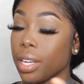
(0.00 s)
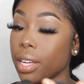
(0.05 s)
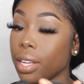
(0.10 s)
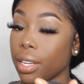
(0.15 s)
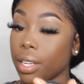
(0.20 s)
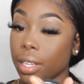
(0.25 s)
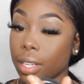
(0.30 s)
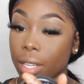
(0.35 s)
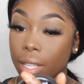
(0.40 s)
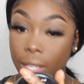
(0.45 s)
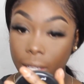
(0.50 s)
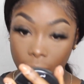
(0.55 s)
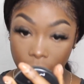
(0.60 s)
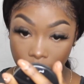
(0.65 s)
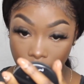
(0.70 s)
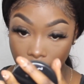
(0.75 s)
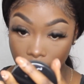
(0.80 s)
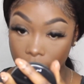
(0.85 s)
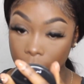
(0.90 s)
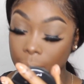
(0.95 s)
and
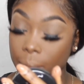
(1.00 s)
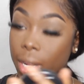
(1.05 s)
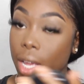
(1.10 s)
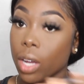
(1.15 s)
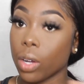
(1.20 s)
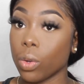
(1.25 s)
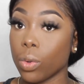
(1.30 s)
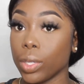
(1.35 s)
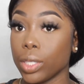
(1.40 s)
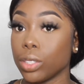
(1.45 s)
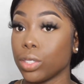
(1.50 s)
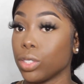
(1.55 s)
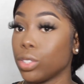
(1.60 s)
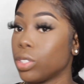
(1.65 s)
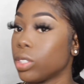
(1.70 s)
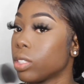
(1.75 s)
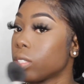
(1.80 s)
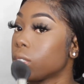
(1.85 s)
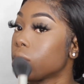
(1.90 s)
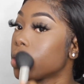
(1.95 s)
I'm now going to
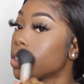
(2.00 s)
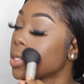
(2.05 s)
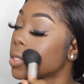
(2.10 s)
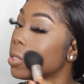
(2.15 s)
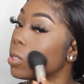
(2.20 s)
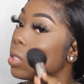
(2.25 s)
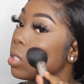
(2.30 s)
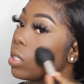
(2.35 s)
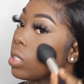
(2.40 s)
just